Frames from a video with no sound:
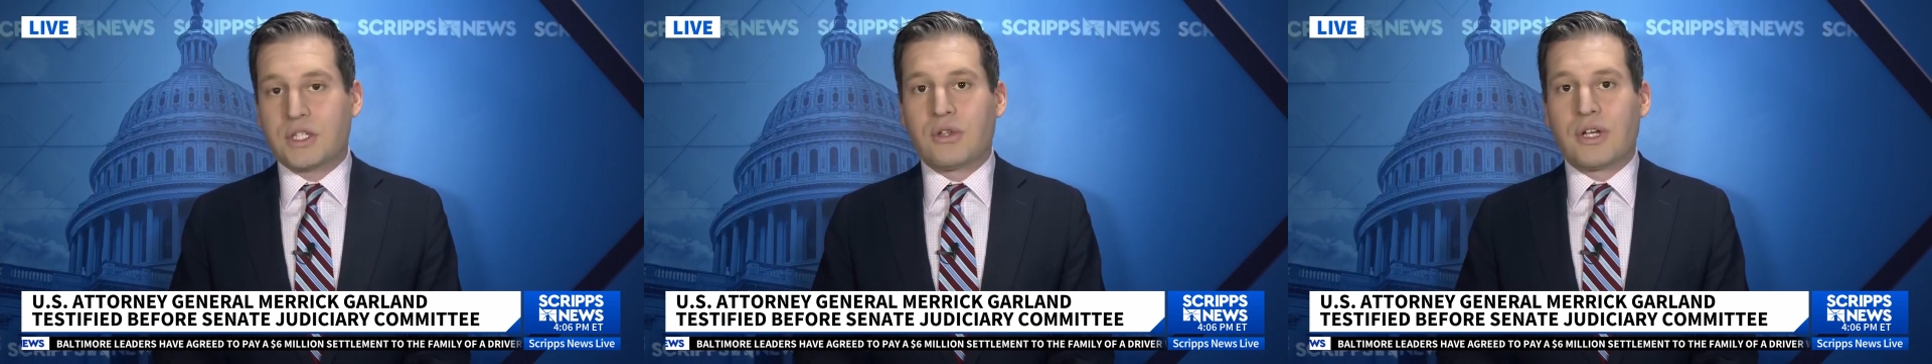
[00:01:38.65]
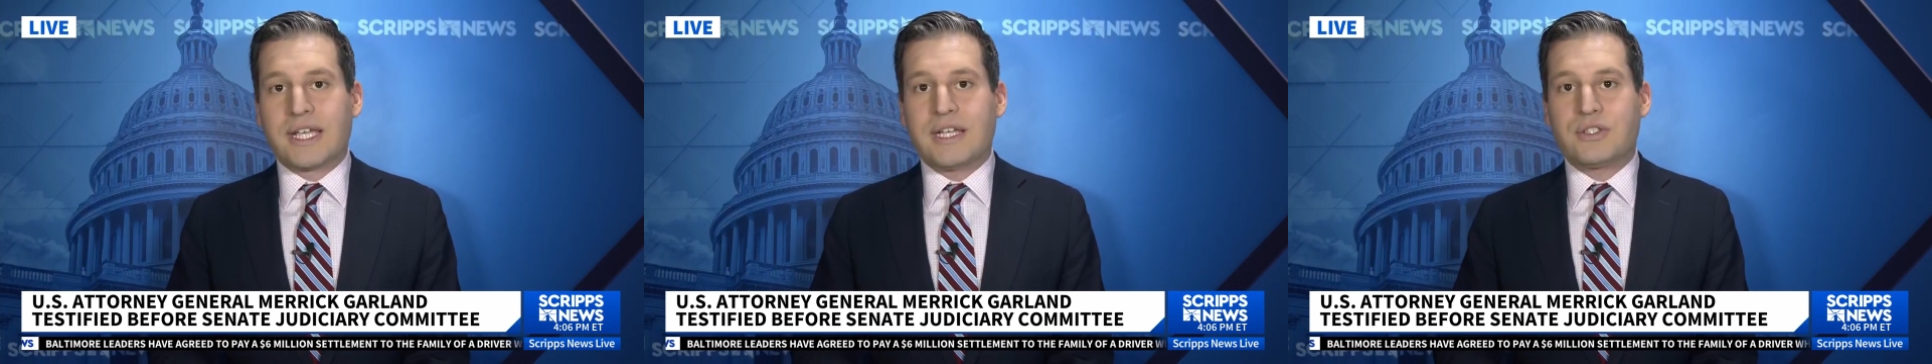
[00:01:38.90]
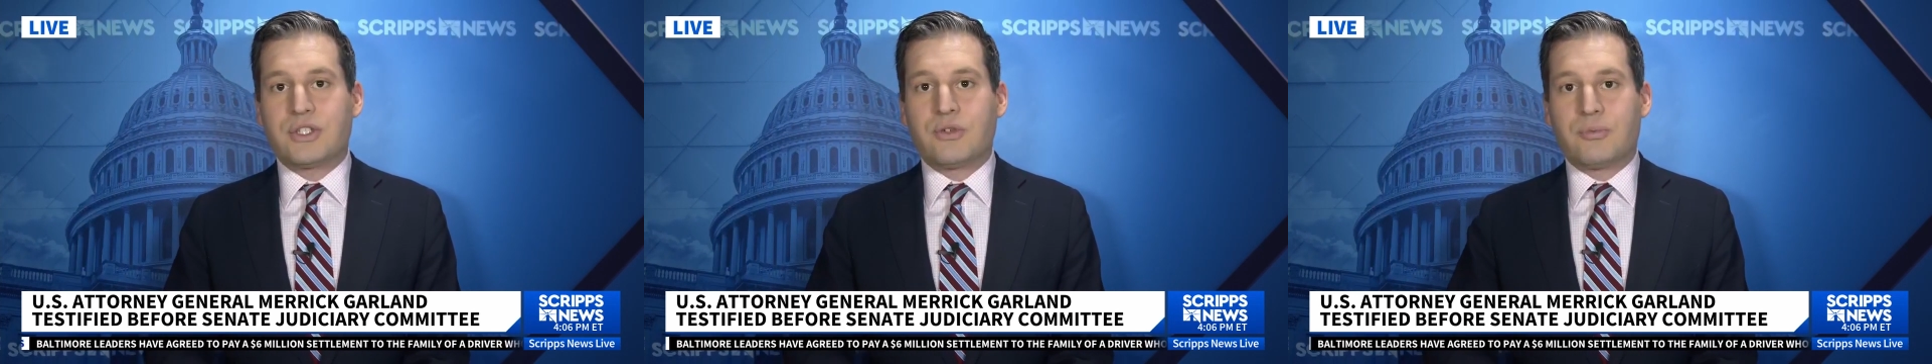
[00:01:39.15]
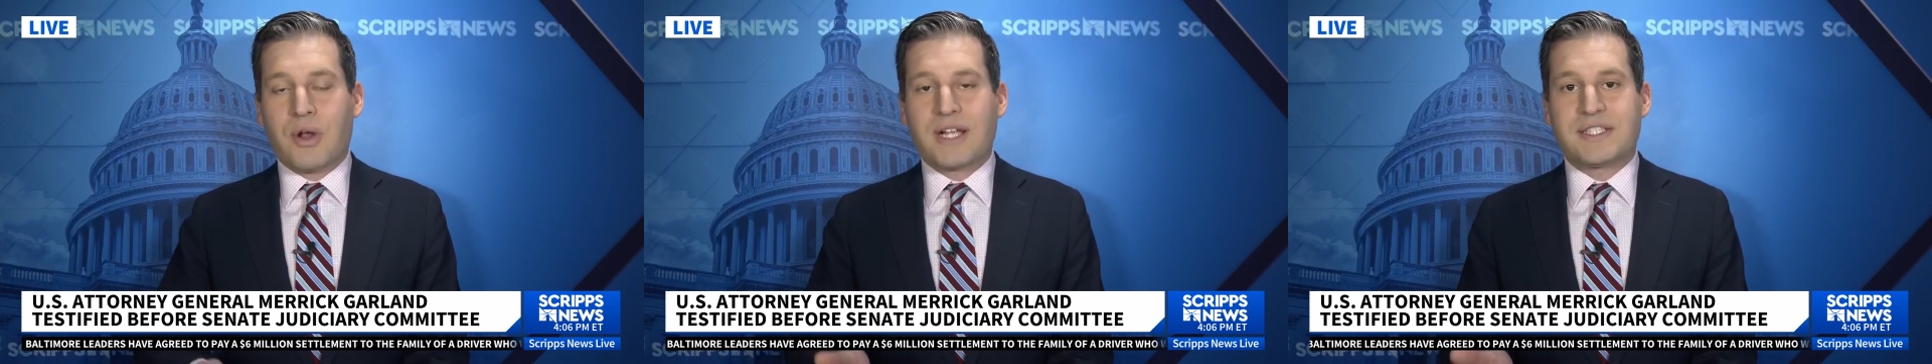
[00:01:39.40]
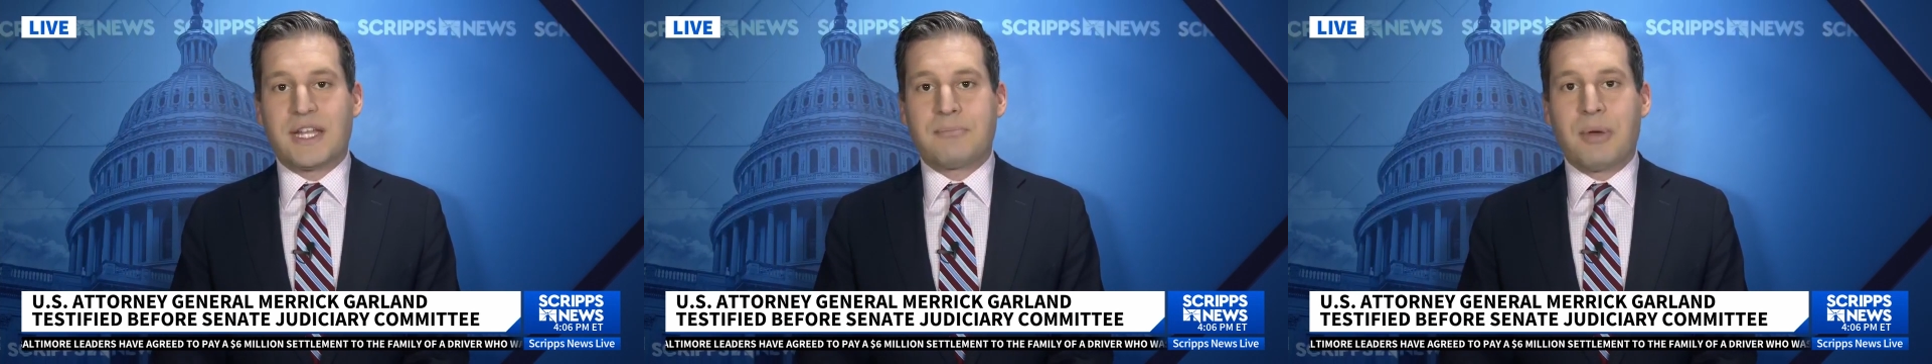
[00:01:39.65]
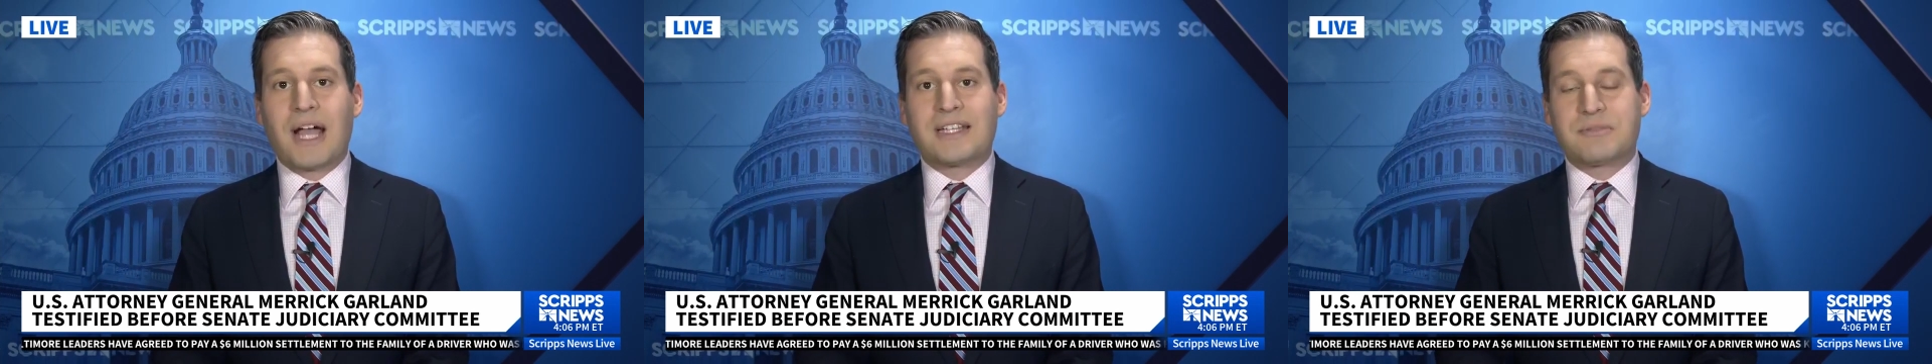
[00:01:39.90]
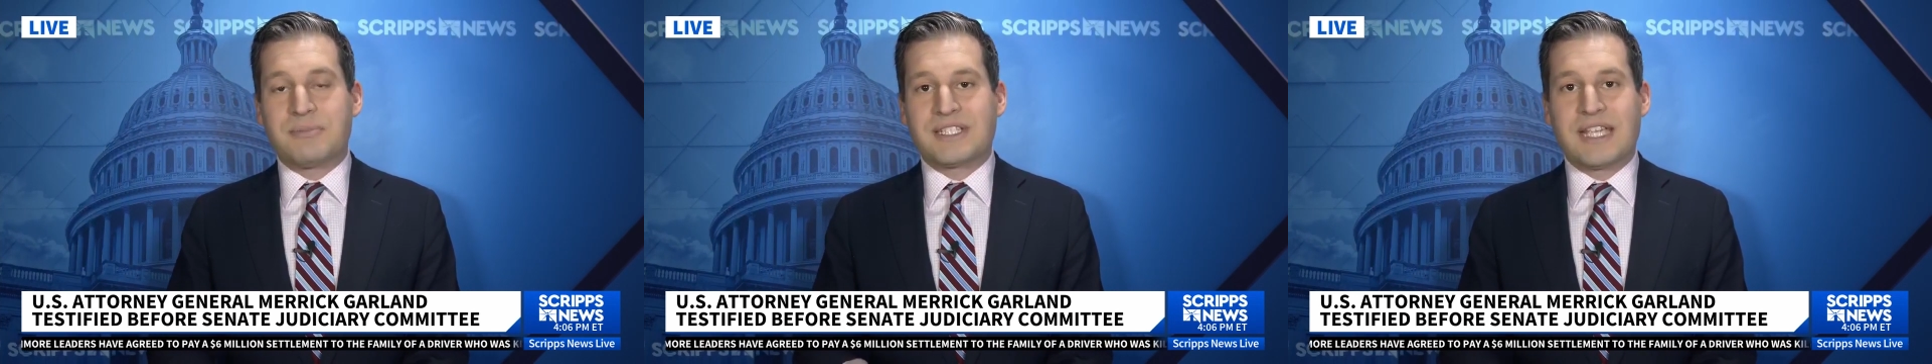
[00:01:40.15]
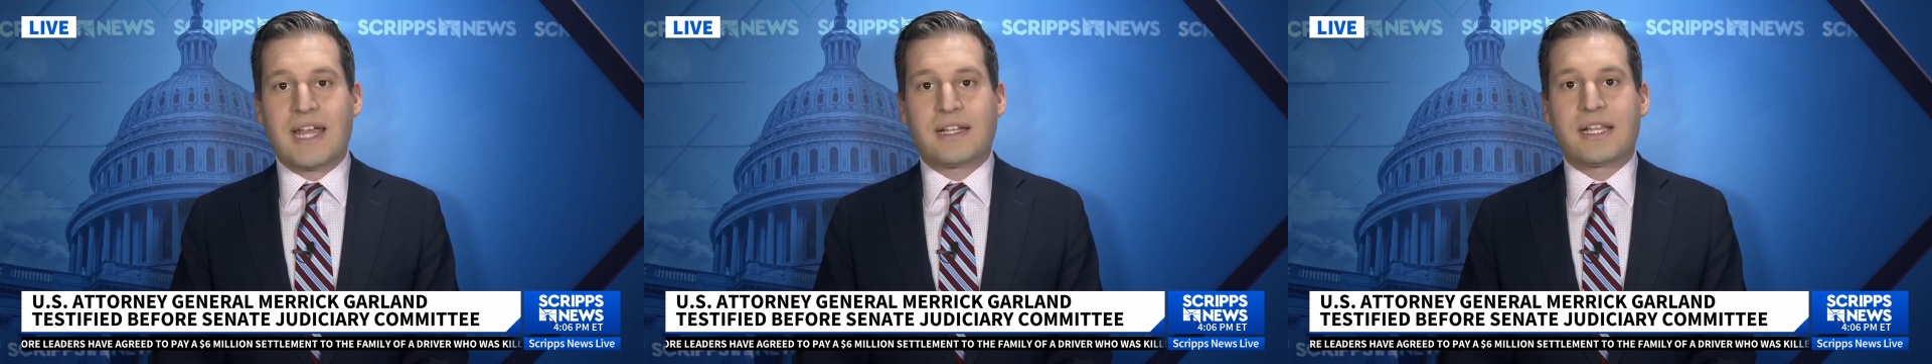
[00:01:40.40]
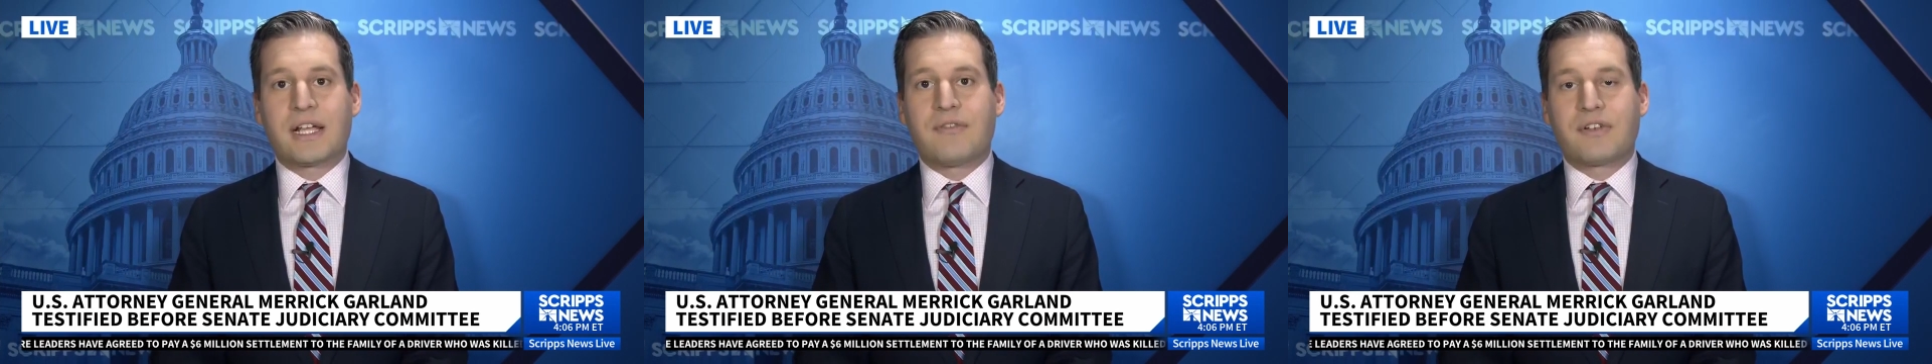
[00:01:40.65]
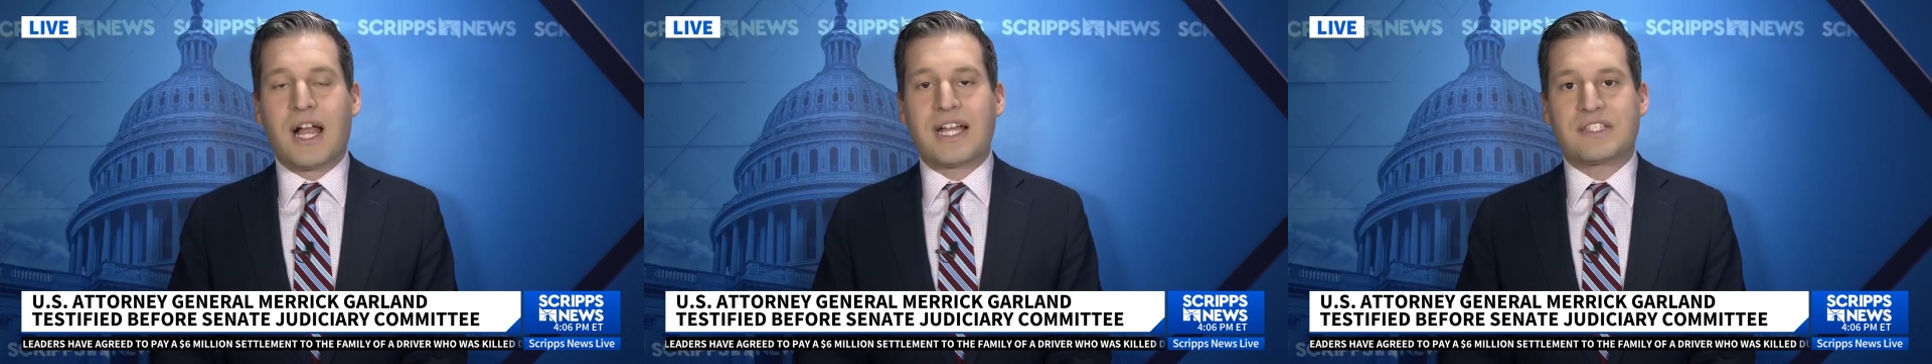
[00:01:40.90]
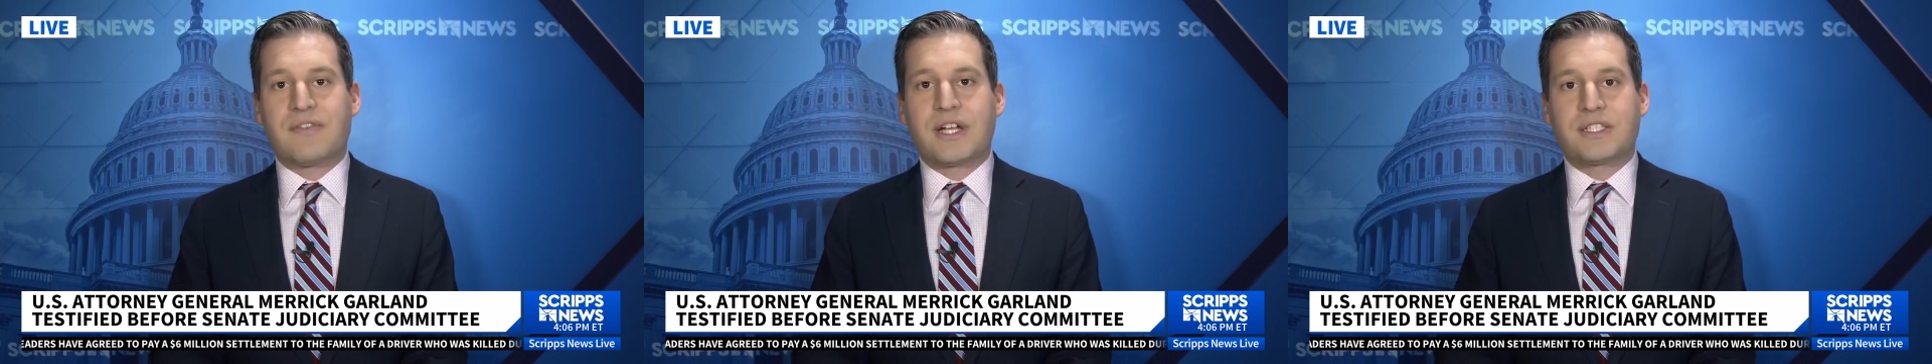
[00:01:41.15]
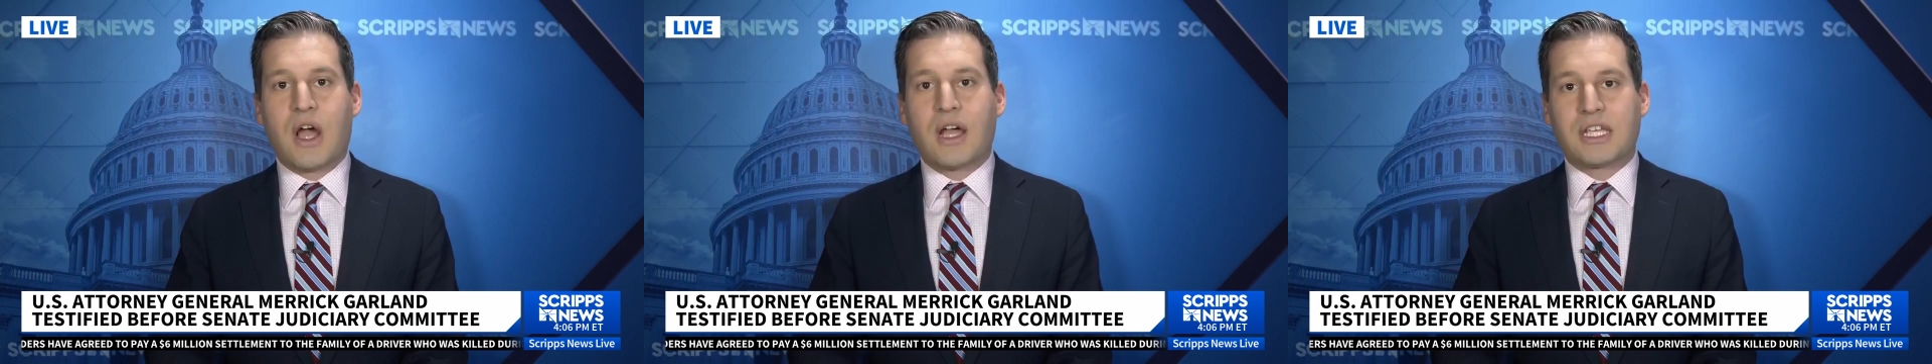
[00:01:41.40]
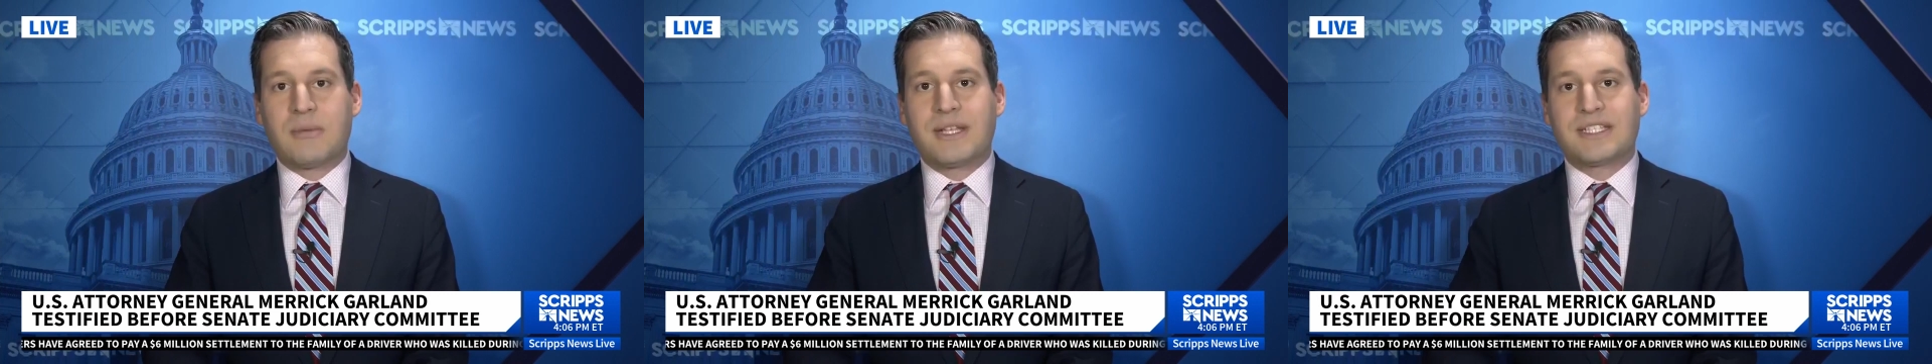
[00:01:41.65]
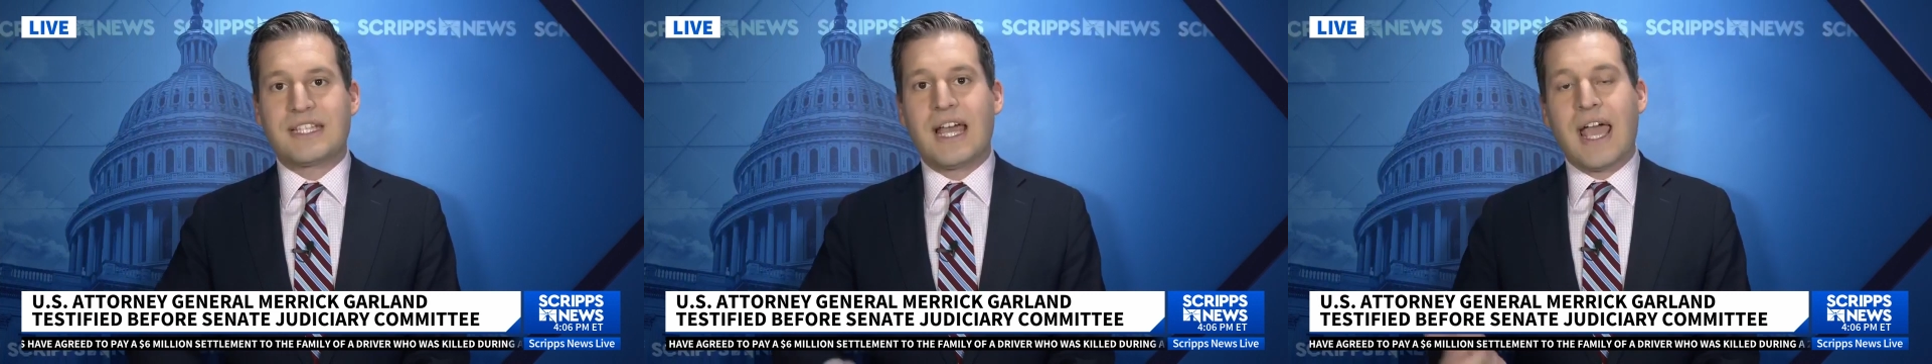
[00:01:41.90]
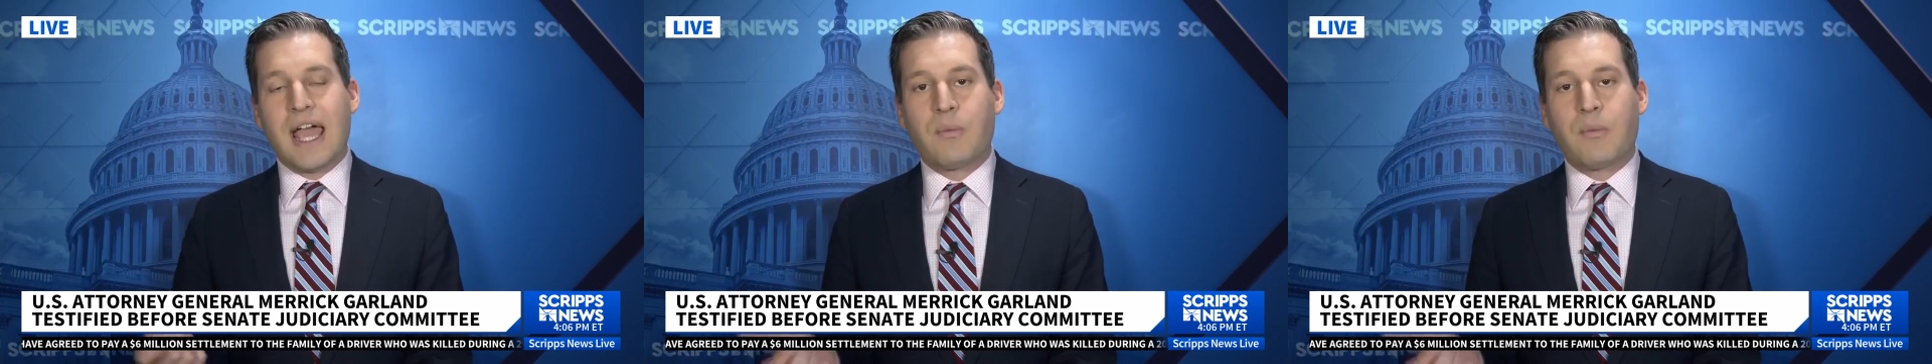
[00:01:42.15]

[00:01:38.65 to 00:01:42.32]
to look into President Biden's mishandling of classified documents